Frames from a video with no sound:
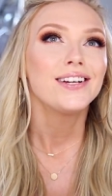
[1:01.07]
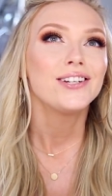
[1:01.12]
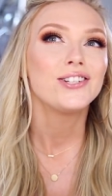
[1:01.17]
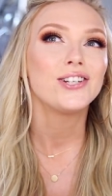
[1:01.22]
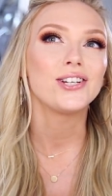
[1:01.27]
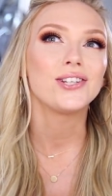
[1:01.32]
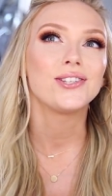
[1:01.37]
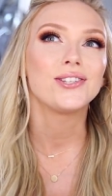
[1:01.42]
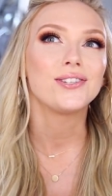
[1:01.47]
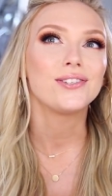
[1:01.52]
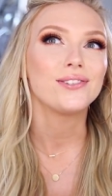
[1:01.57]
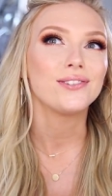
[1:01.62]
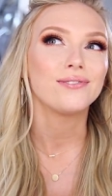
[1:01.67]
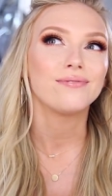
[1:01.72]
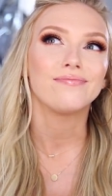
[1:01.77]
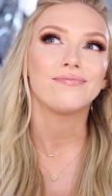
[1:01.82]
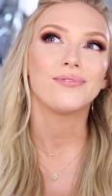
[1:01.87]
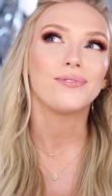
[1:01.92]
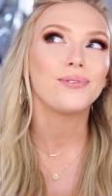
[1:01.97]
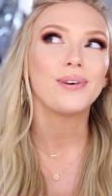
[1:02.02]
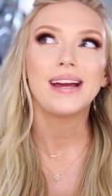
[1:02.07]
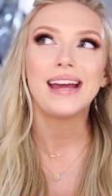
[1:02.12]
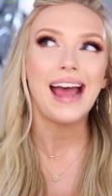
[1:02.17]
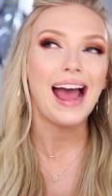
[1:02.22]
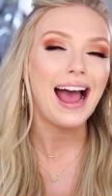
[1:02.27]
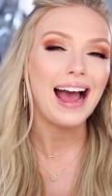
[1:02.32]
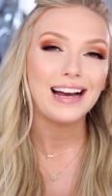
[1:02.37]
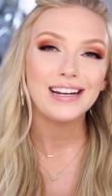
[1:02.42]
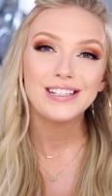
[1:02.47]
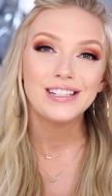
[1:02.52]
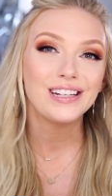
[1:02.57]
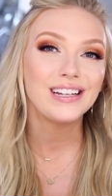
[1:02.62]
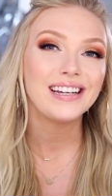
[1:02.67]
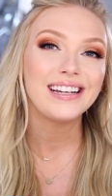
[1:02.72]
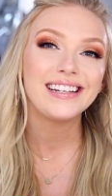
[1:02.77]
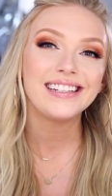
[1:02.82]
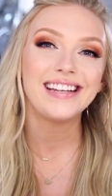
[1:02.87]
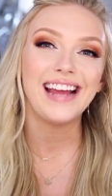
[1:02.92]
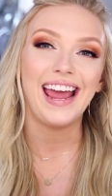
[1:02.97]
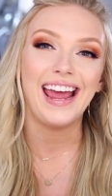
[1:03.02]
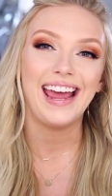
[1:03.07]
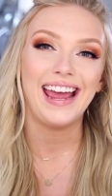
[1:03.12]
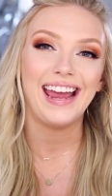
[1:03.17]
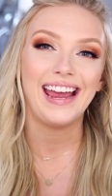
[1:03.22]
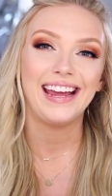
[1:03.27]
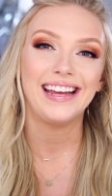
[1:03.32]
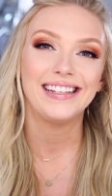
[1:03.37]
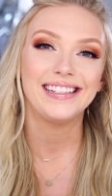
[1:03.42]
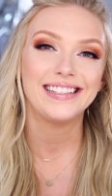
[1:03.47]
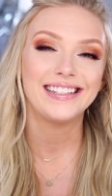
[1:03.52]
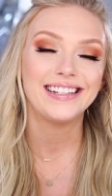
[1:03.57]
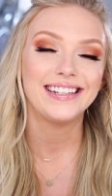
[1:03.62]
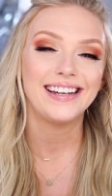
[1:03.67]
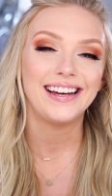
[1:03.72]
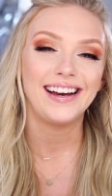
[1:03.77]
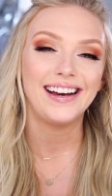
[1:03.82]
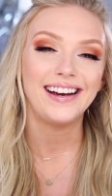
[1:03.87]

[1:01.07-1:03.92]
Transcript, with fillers: just reaction and